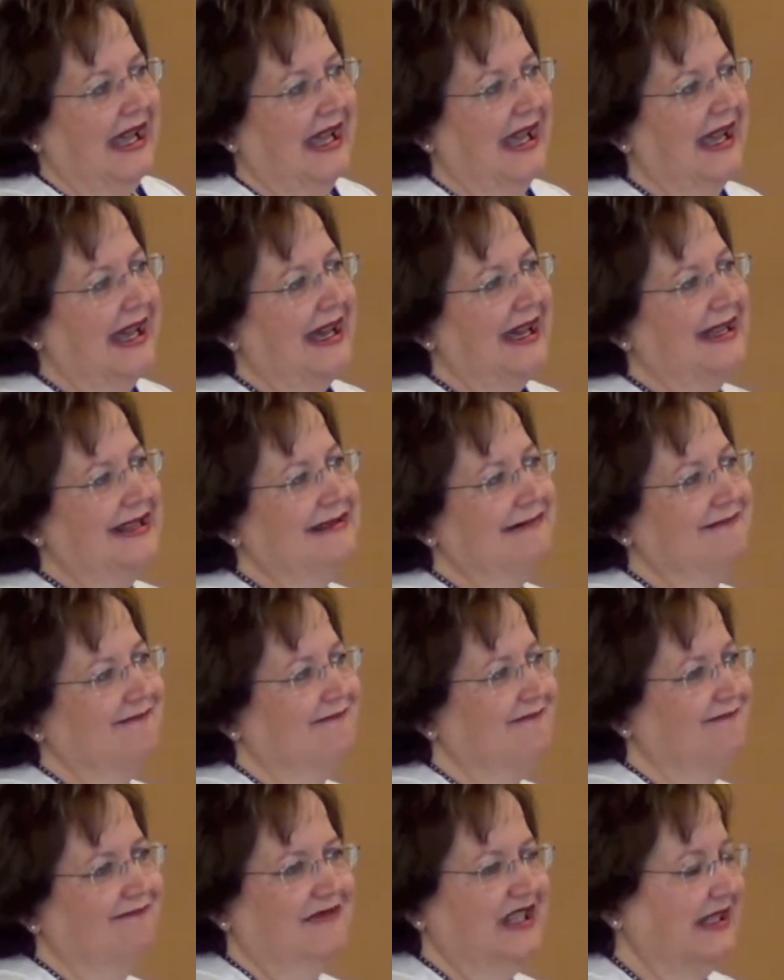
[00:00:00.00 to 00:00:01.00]
and
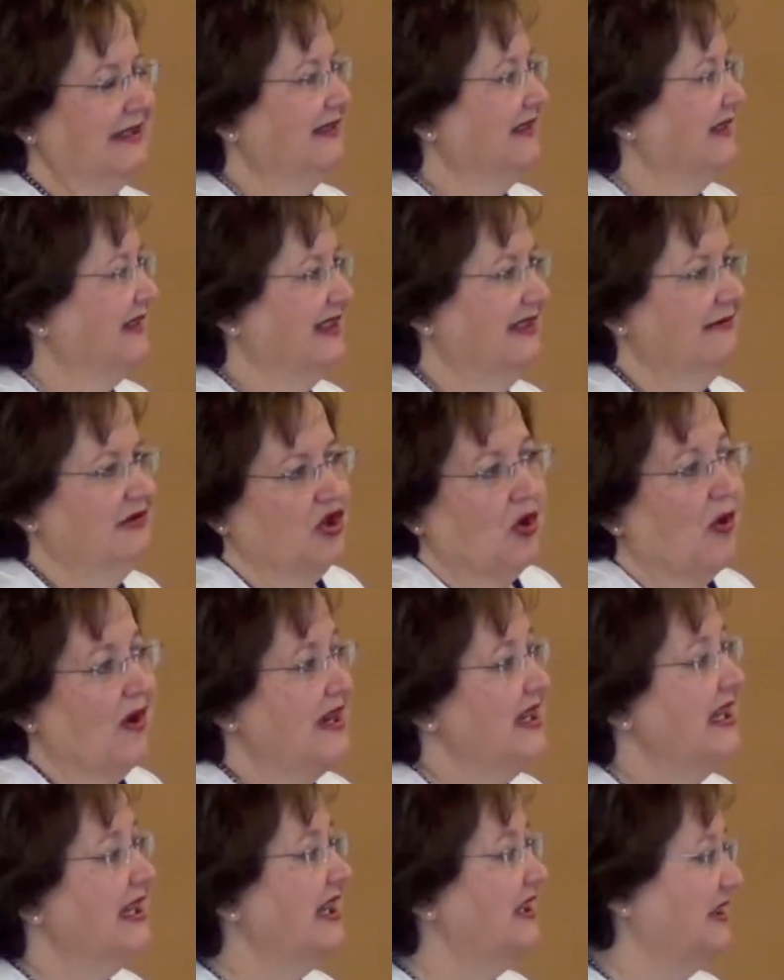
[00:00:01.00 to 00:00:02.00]
didn't
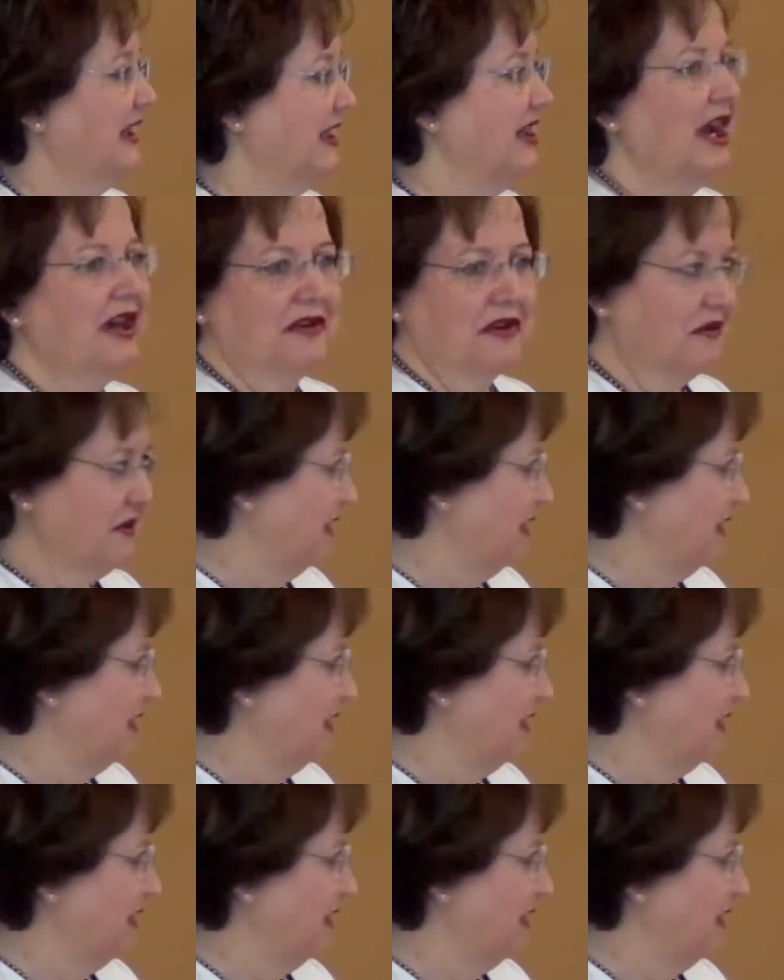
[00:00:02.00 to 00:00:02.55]
join anything other